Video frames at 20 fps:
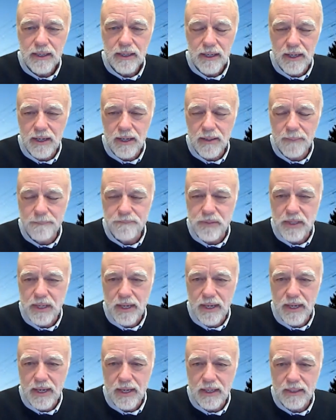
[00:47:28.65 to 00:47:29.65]
Um,
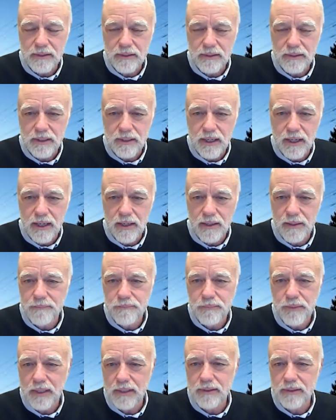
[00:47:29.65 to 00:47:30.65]
and uh,
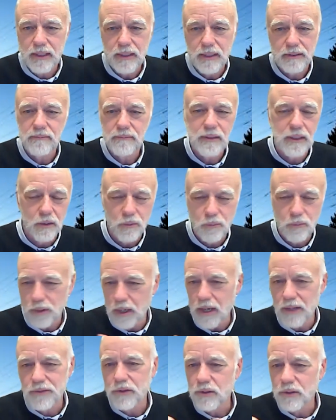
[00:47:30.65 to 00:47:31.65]
and then you know
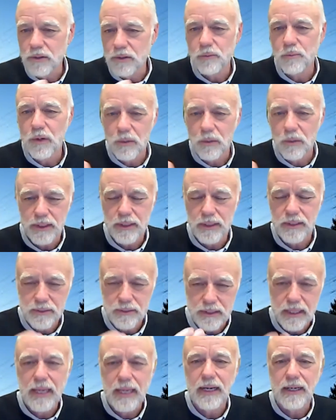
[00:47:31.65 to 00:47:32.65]
other where we
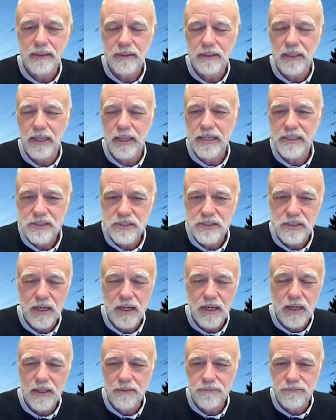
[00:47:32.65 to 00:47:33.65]
take less,
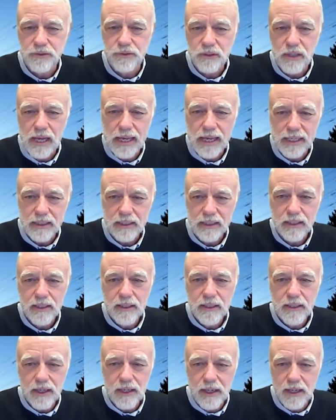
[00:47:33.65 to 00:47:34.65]
uh, if you like,
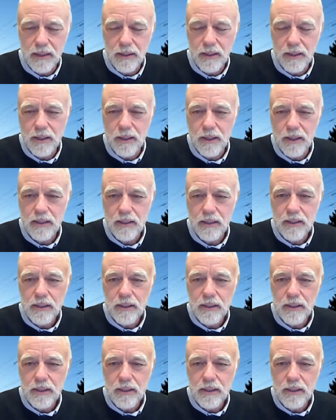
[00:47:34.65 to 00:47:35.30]
uh,